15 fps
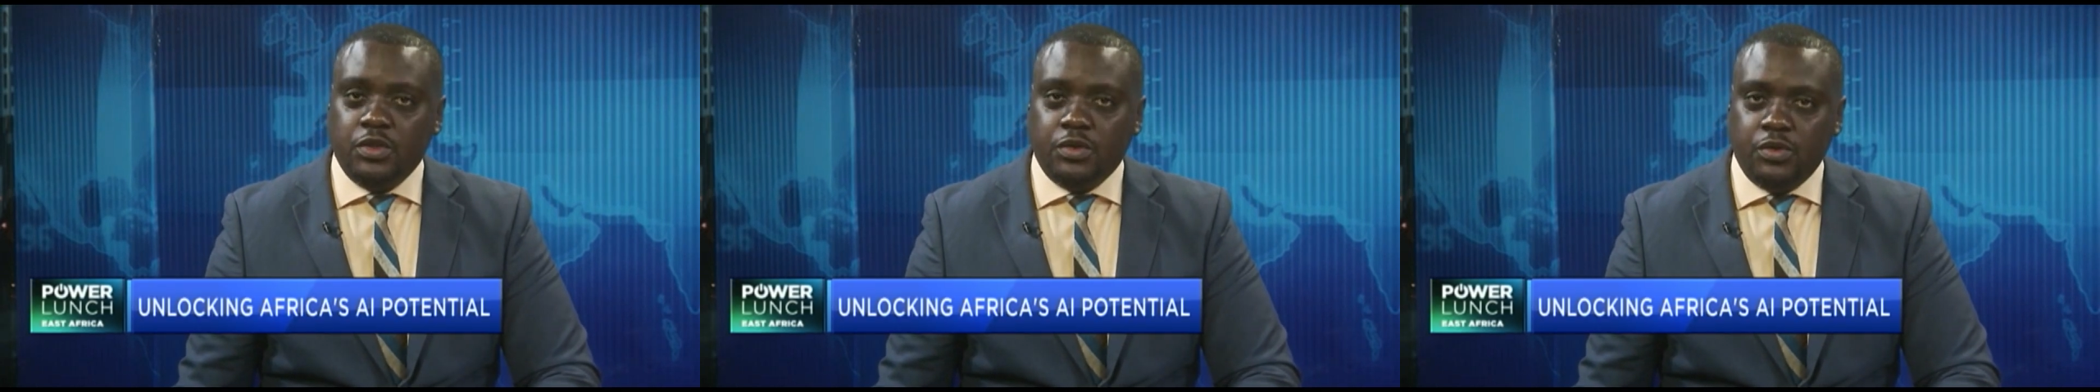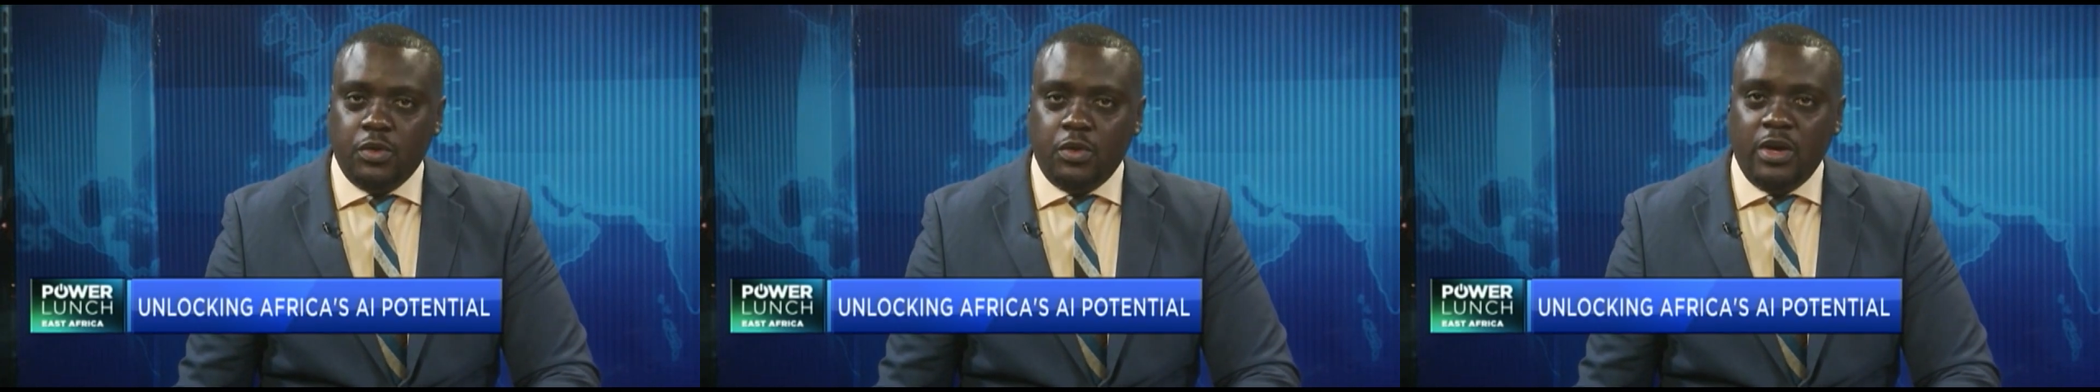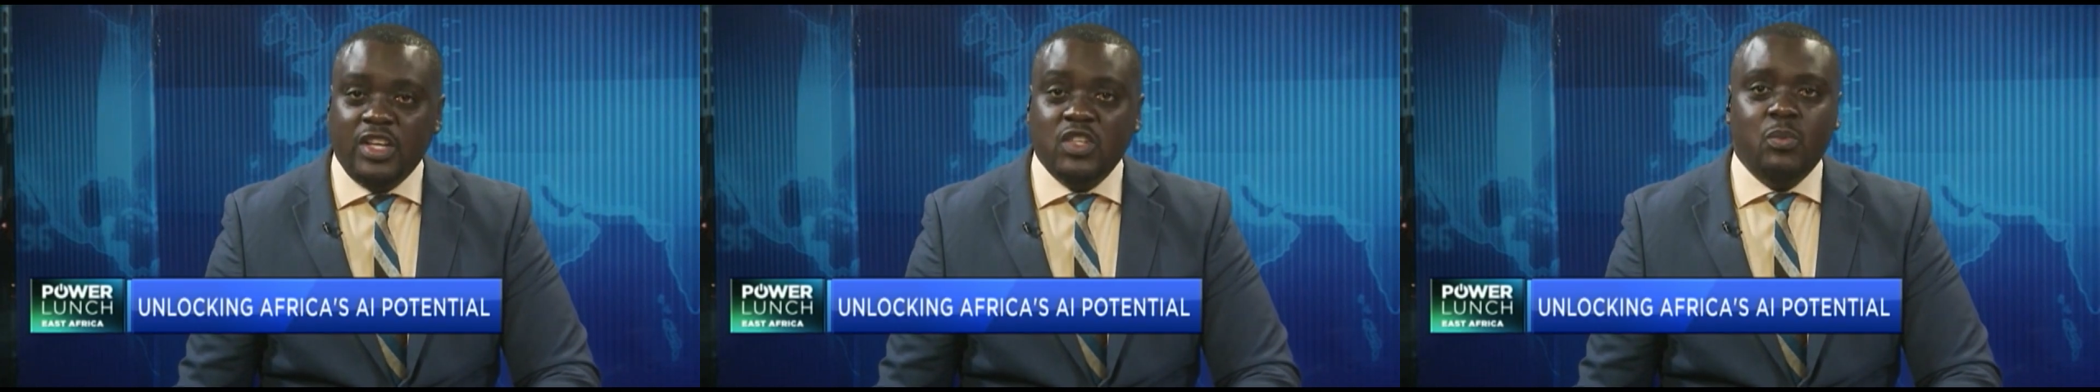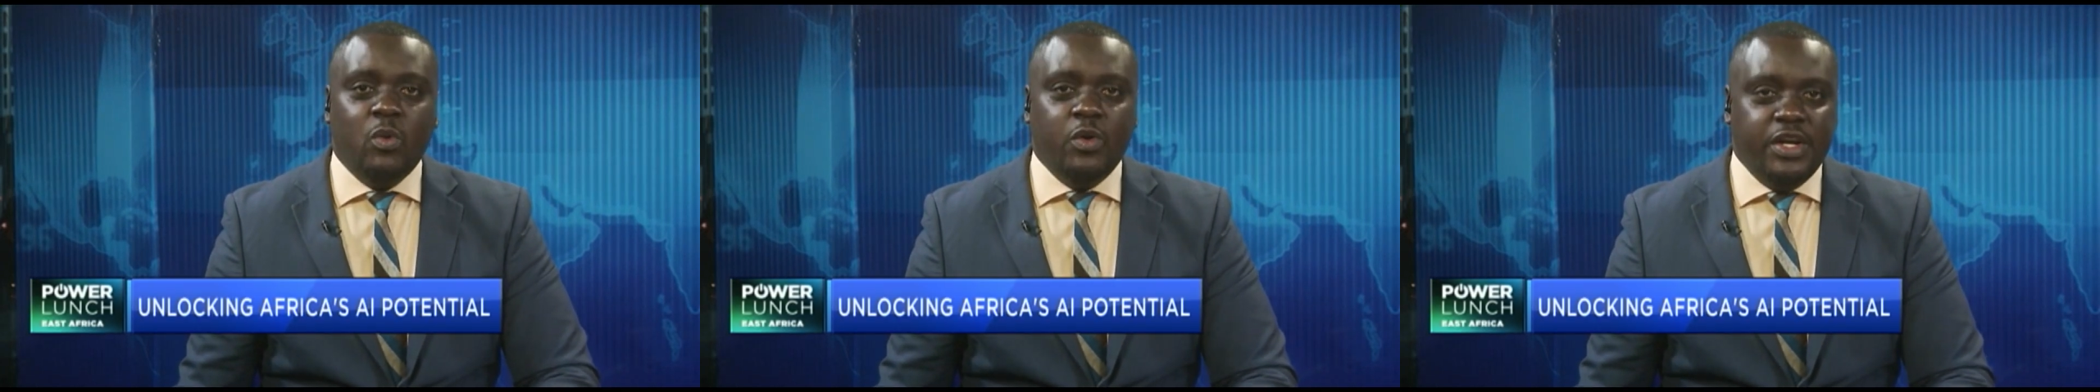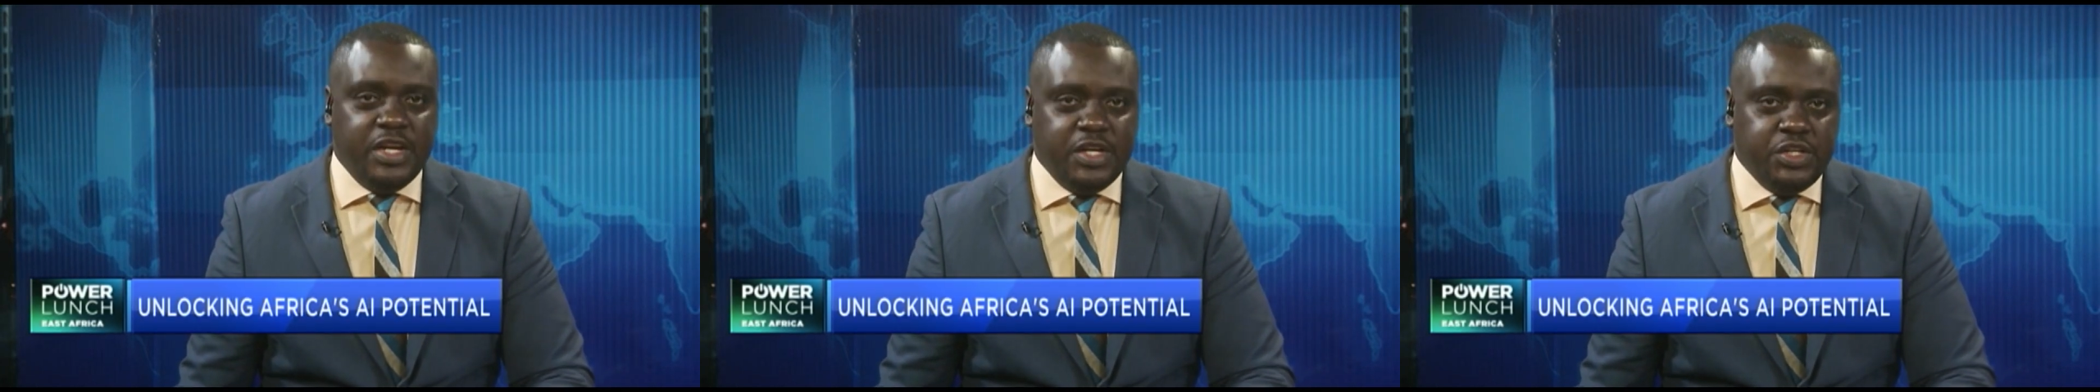to grow
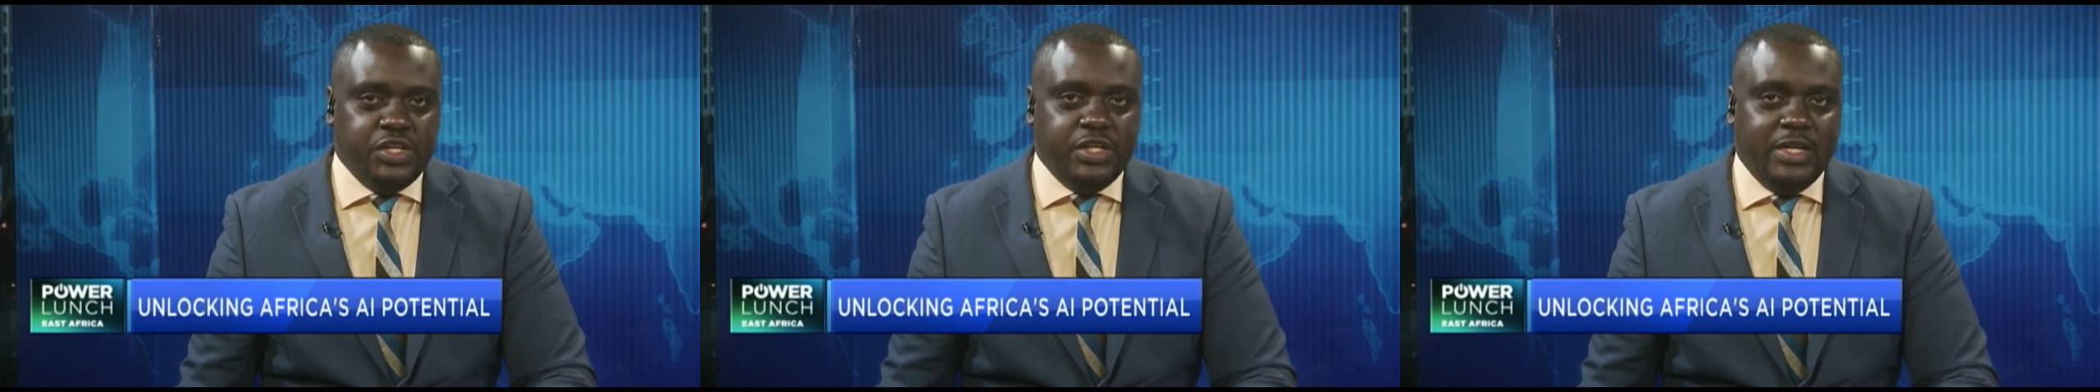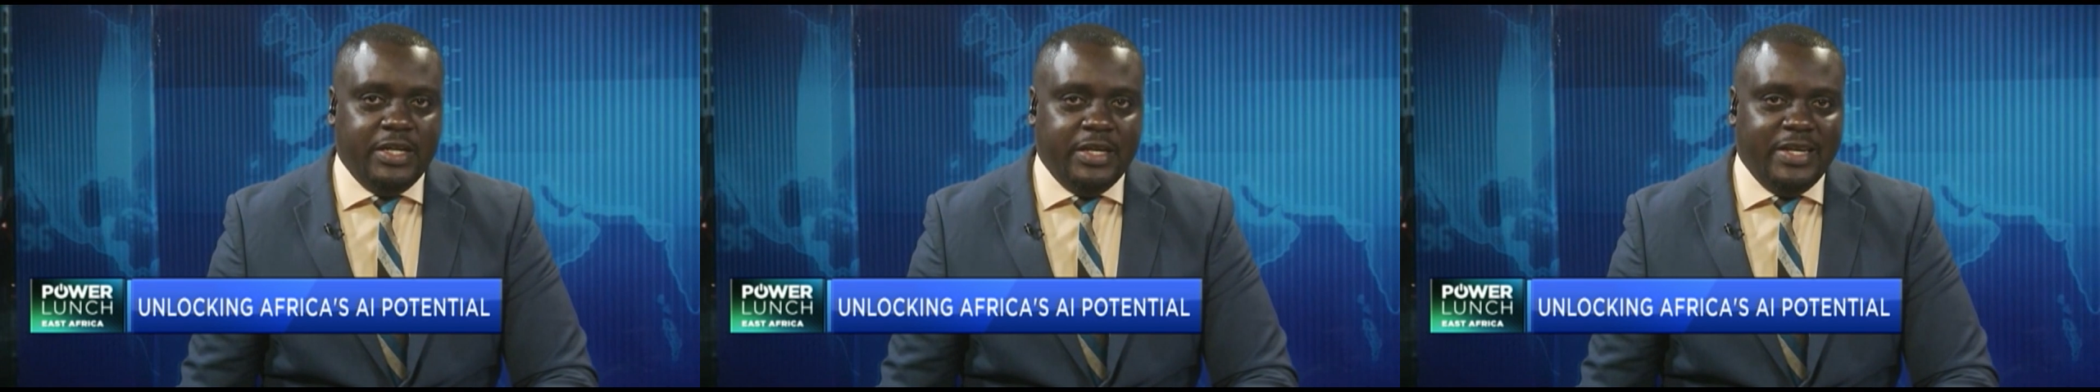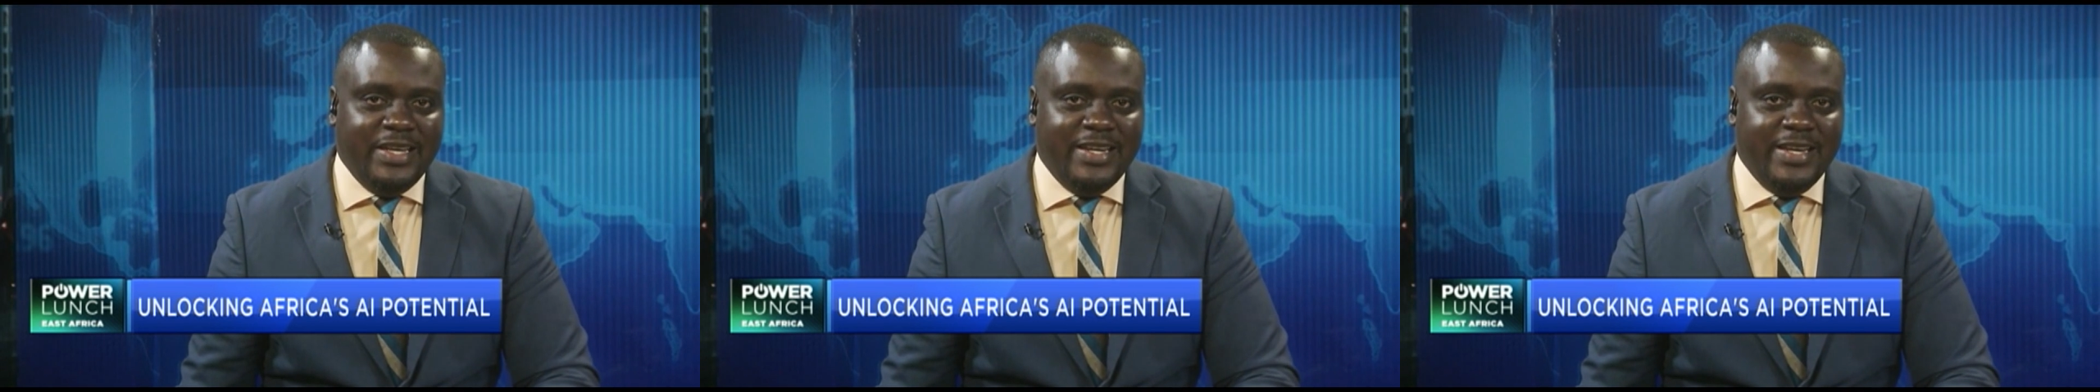exponentially